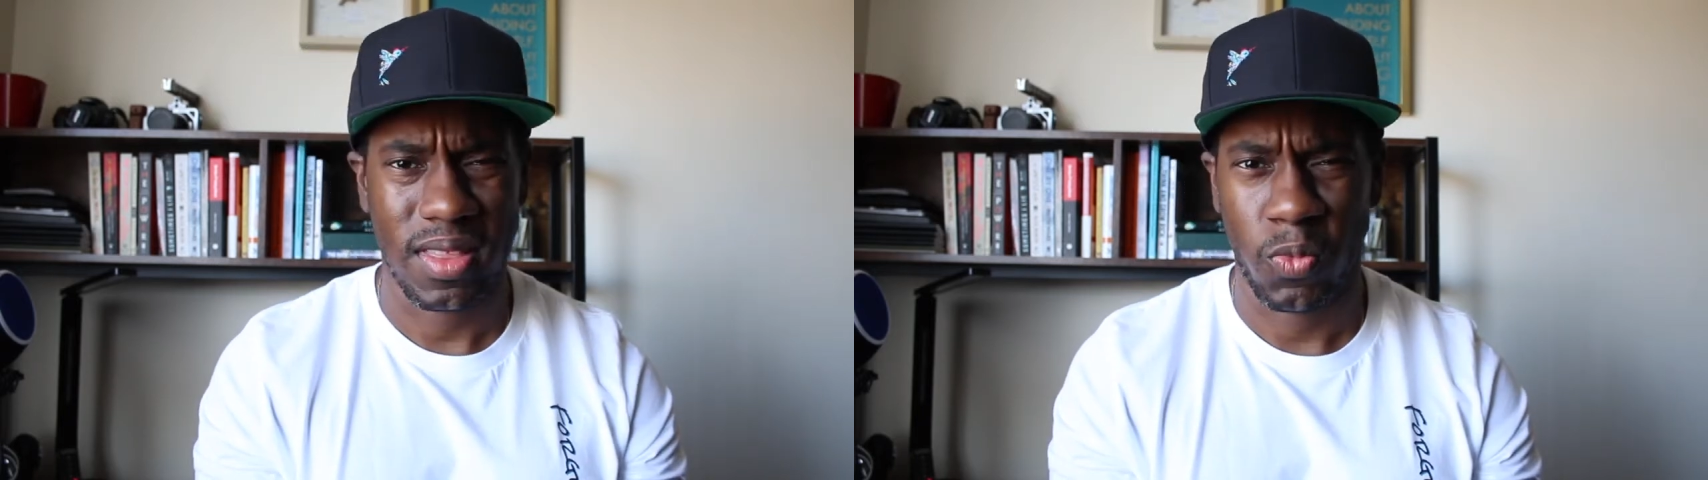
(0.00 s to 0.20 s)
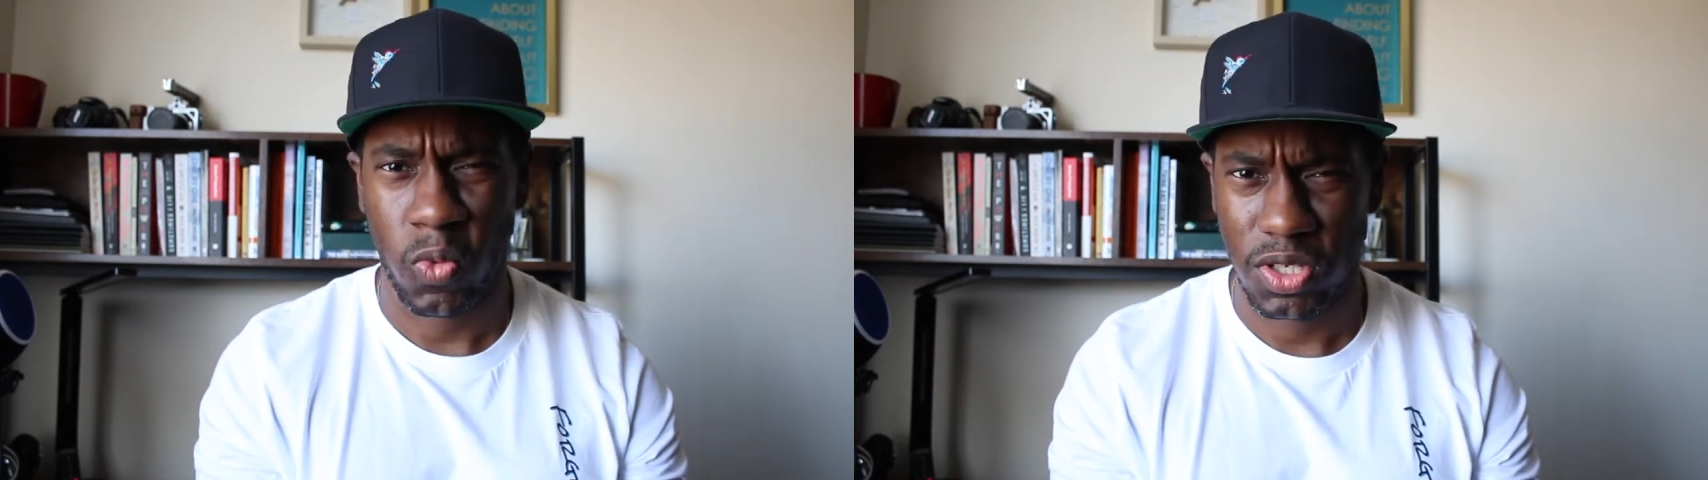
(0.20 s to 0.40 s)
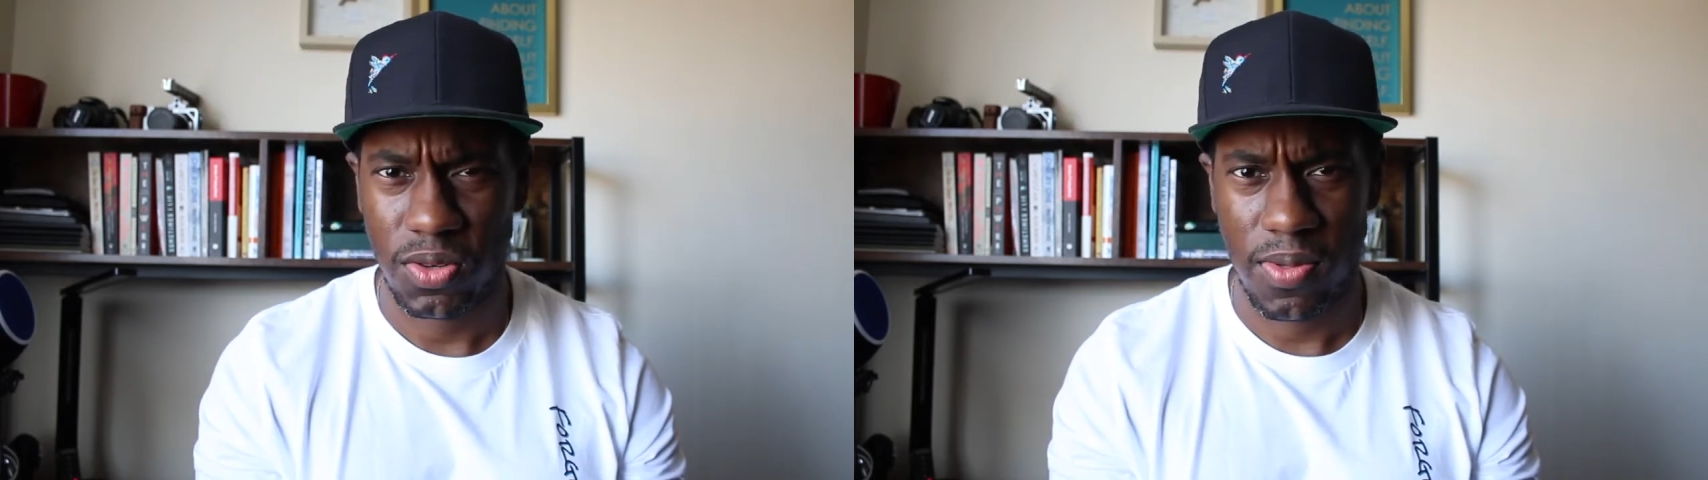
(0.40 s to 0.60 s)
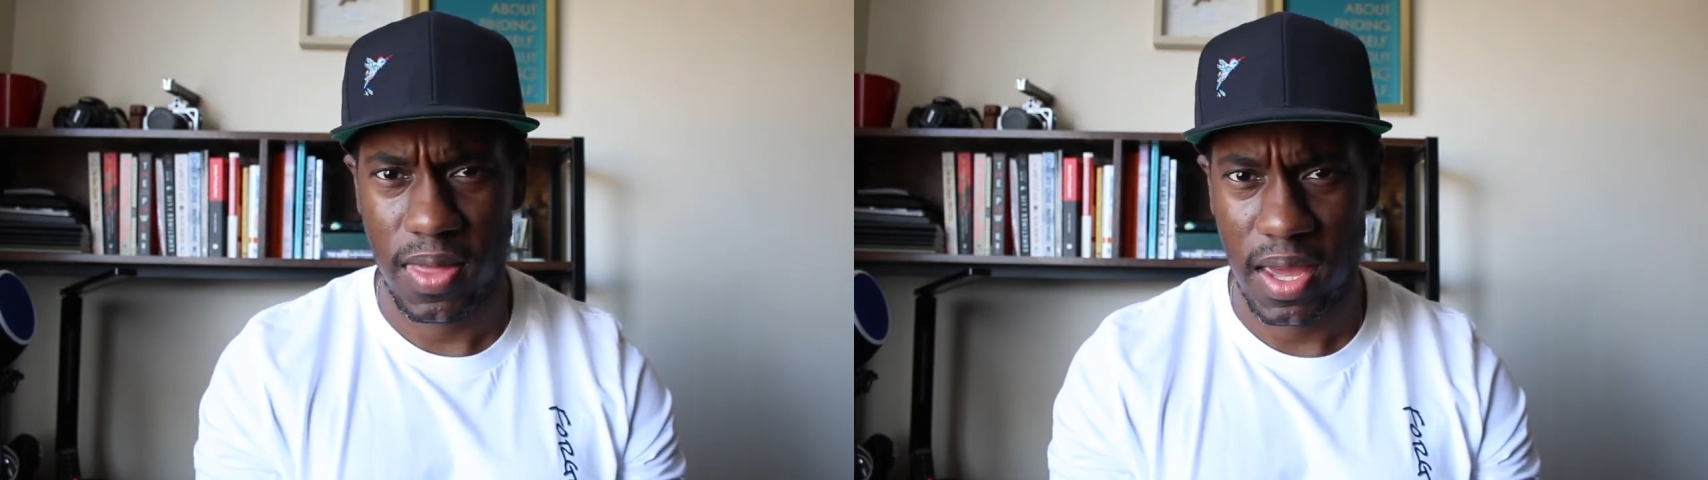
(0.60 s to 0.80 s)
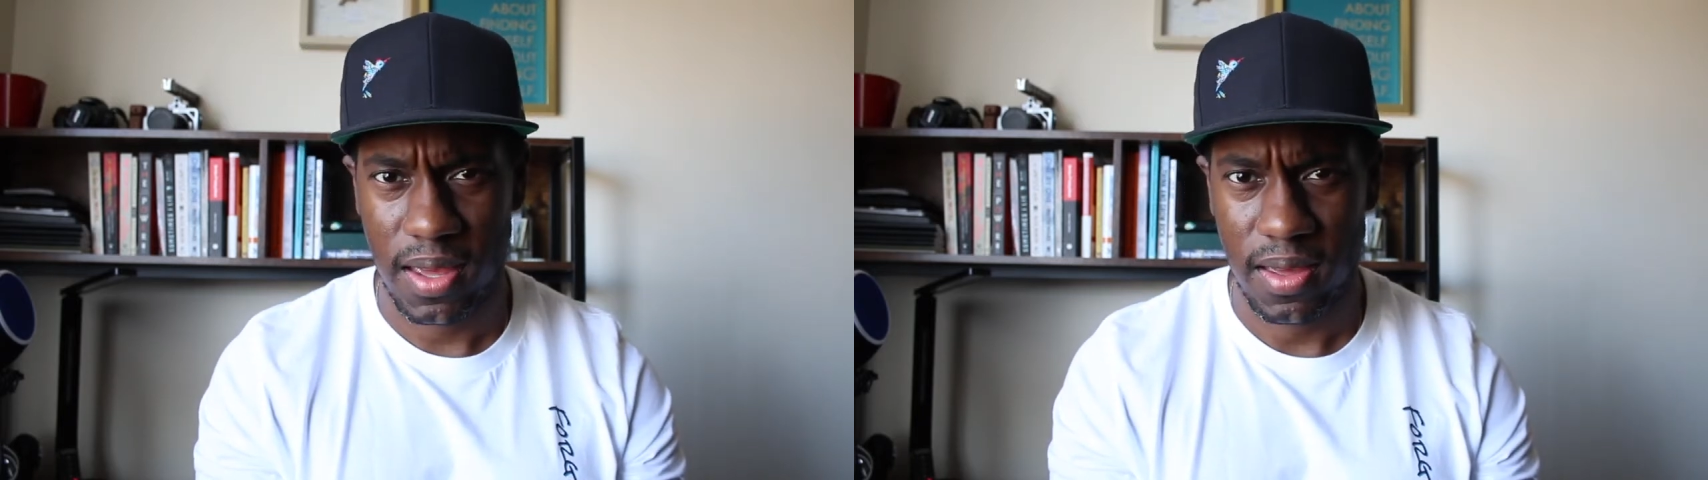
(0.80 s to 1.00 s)
than what you
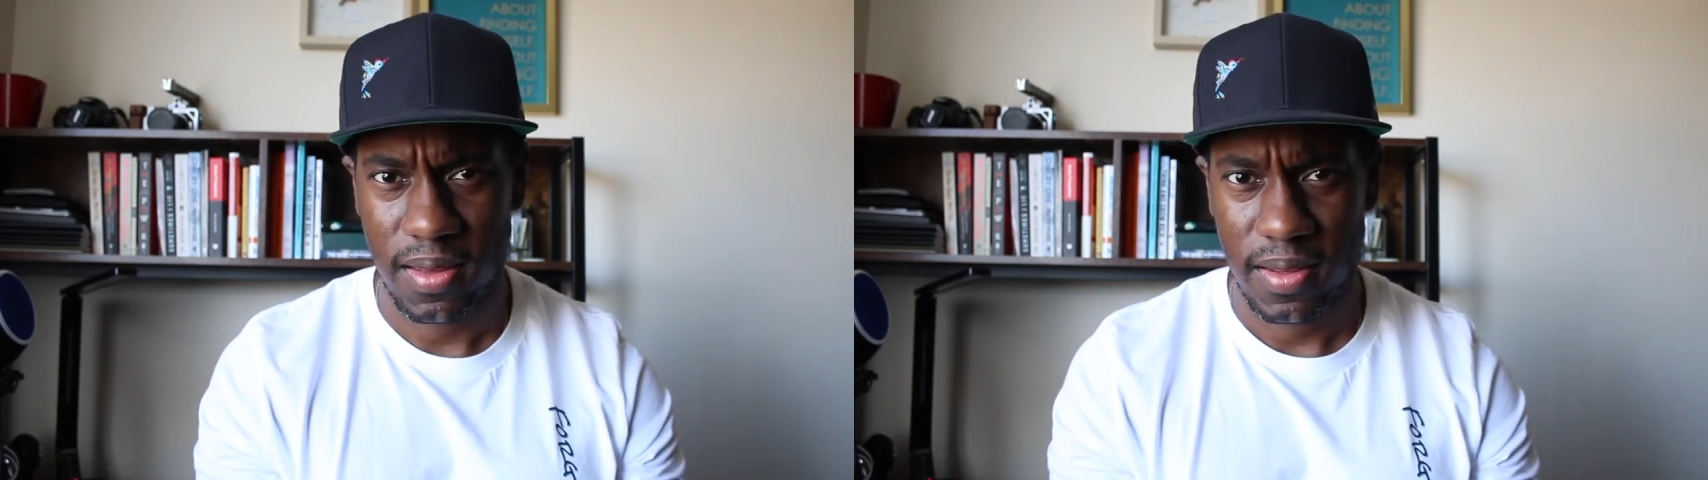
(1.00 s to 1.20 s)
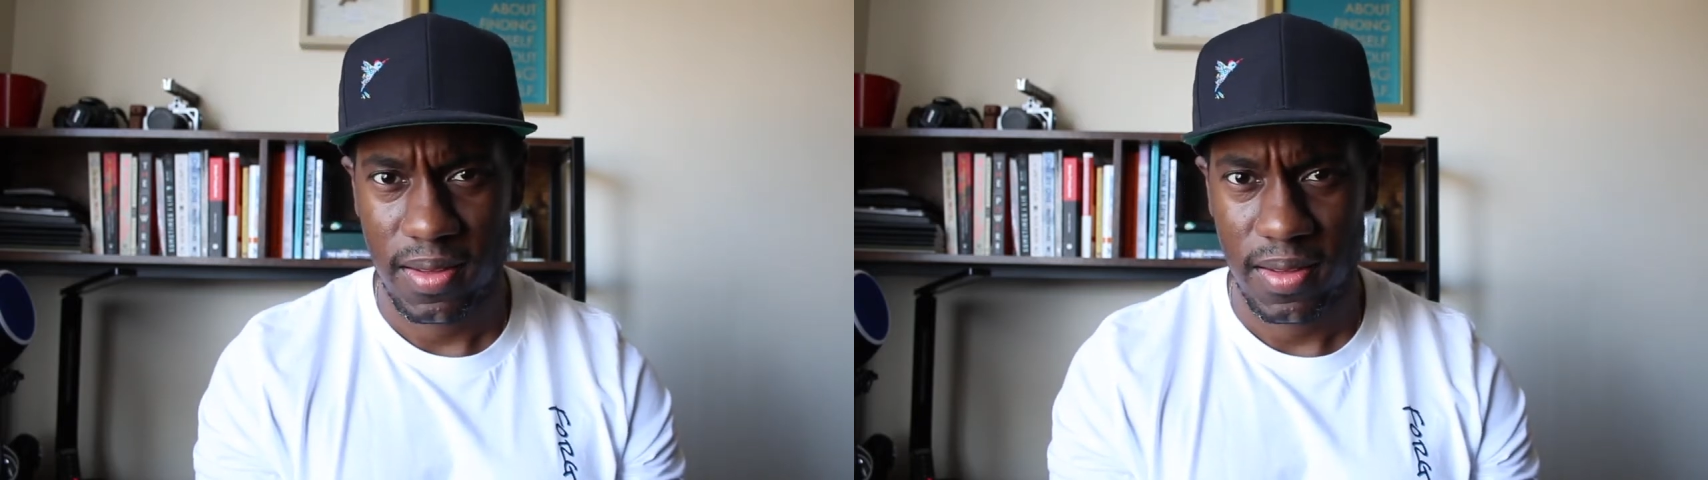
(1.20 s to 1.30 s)
think,